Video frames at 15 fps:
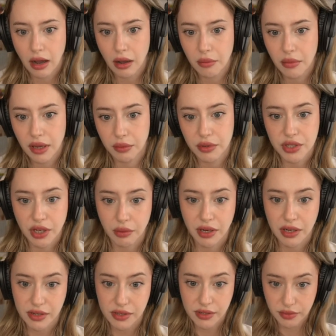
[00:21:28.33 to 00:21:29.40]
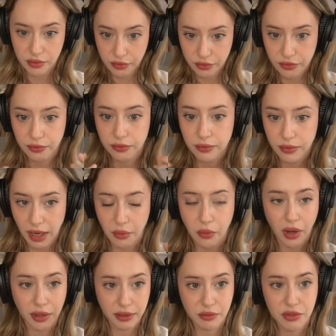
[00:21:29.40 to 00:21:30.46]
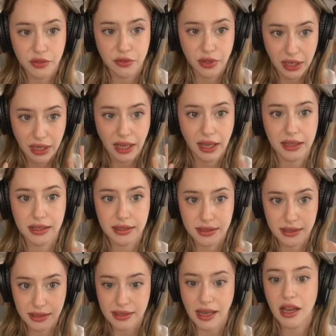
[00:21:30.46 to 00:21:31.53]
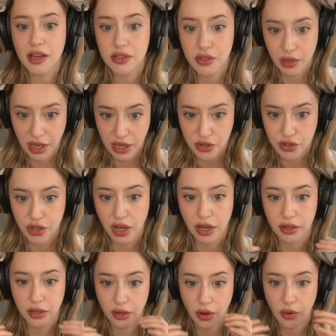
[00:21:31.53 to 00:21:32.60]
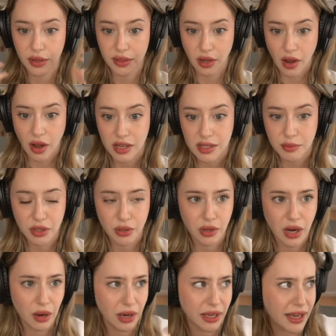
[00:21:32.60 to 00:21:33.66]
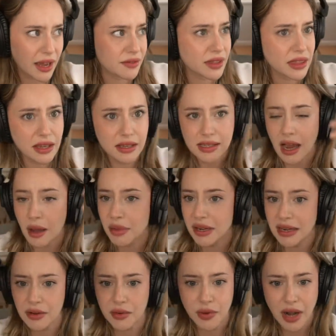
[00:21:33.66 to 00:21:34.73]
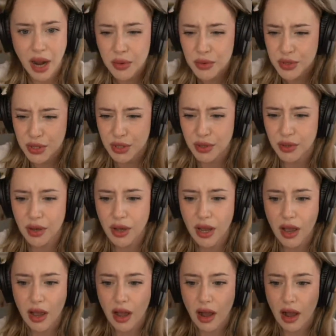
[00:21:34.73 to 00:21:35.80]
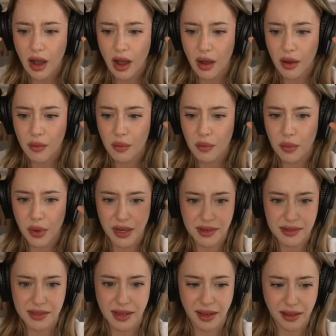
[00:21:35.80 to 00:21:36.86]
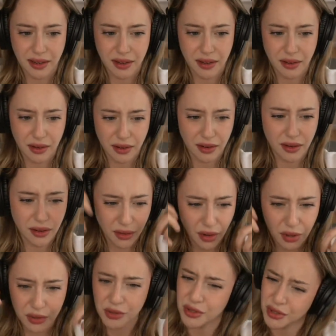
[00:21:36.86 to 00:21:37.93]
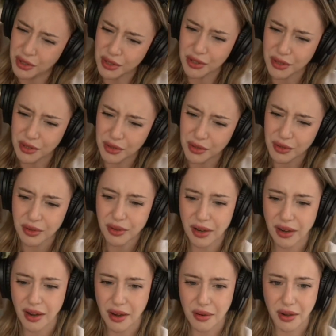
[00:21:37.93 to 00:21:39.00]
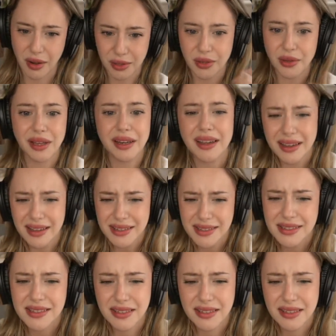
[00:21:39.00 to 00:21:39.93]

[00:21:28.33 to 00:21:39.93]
in which I want them to feel like this isolation, in the hospital, how like everything is happening around you, but it's like not to you, although it is.